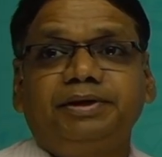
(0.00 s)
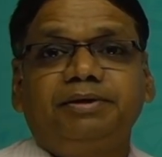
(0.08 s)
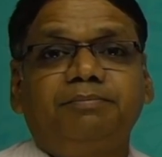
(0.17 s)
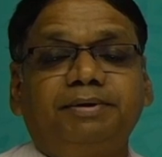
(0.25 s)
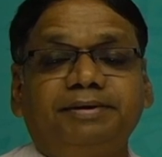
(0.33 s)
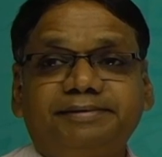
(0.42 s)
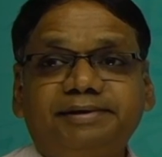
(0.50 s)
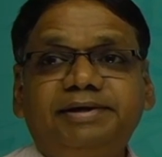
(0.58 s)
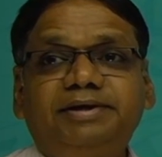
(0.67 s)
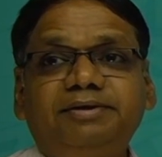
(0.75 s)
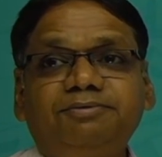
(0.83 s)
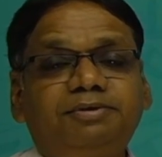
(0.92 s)
Personal
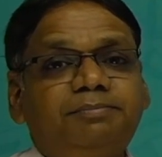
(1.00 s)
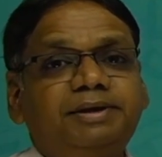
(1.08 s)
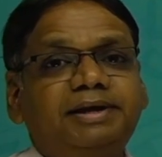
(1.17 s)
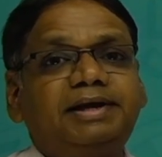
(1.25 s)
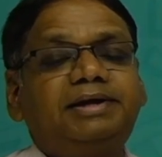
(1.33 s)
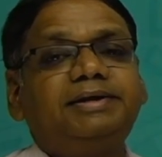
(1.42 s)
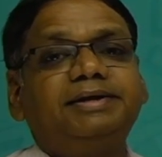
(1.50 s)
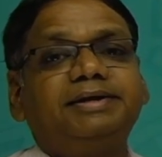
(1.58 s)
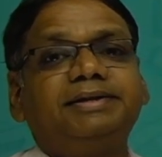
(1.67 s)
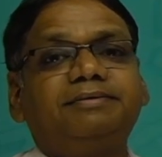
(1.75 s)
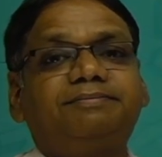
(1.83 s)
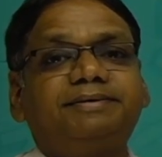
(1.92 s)
interview will be held in
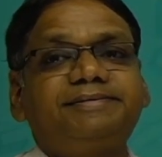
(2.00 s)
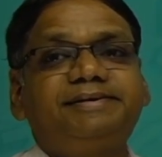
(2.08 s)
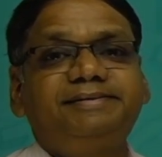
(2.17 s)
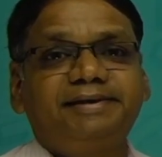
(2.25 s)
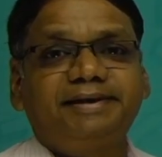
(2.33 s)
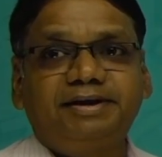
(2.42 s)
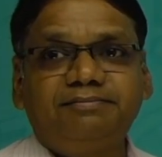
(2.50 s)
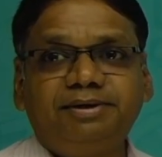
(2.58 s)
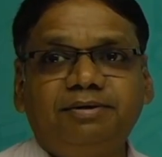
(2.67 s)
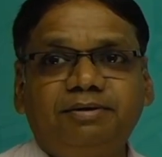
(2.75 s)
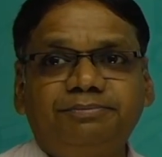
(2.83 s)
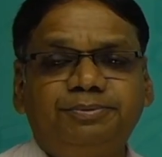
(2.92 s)
the first and second week
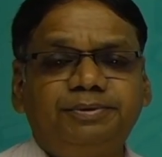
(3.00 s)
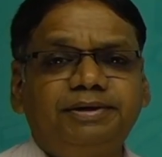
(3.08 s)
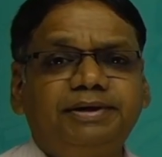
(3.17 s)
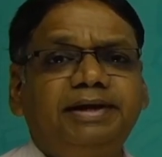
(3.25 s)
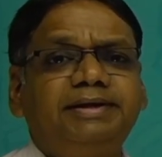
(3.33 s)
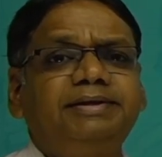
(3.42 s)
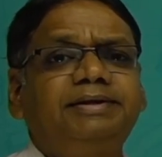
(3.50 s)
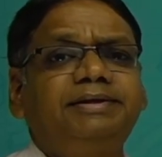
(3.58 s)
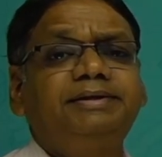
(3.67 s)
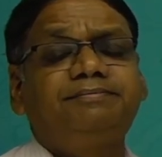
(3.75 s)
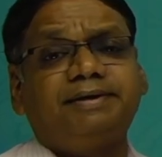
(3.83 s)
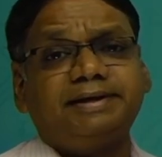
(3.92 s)
of June, and
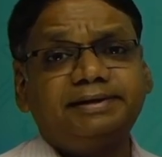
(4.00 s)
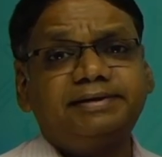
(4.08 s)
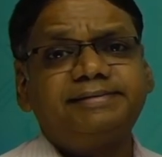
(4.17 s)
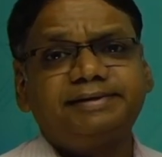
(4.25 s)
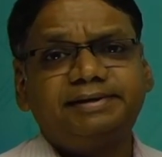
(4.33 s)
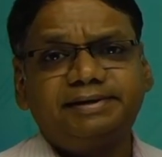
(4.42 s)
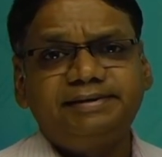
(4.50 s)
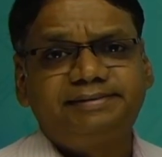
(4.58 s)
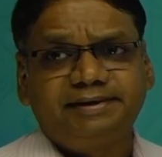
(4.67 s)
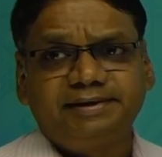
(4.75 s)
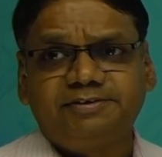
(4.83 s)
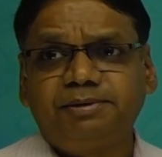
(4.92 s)
the final result is
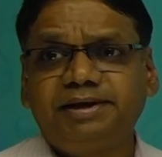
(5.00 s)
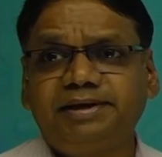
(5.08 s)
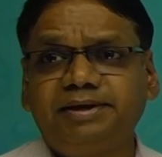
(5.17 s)
expected